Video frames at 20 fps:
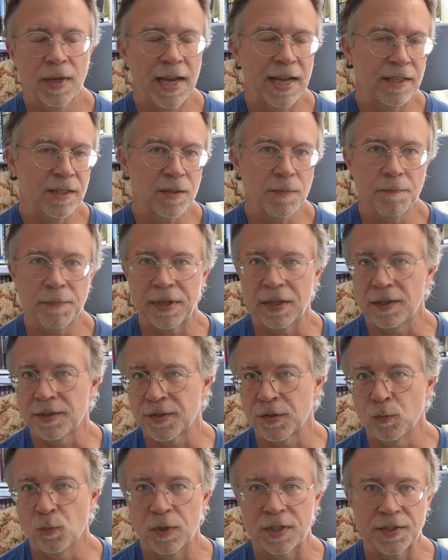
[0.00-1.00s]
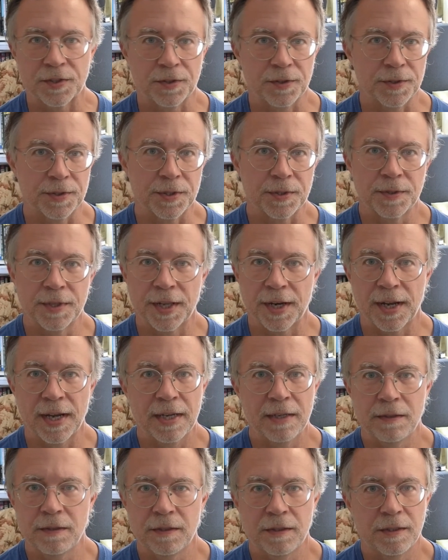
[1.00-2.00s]
Had some bells and whistles that
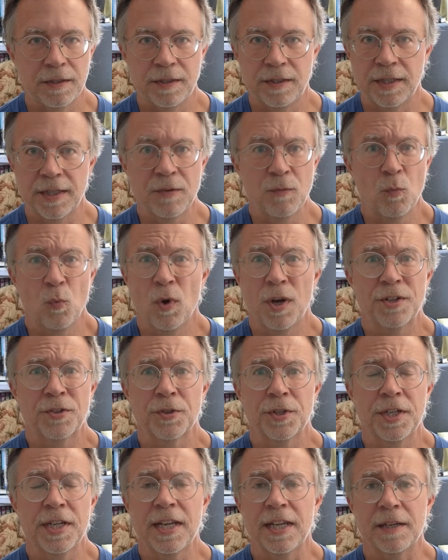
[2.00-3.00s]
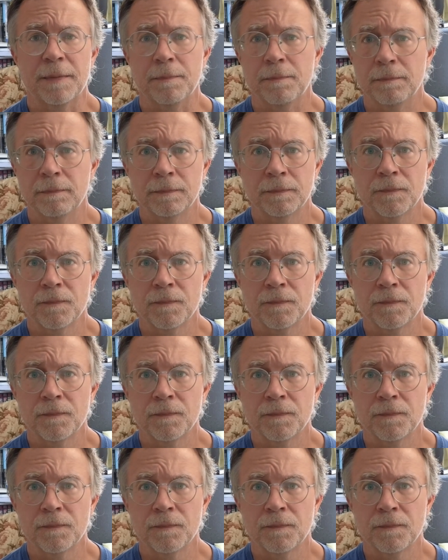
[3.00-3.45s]
I didn't want or need.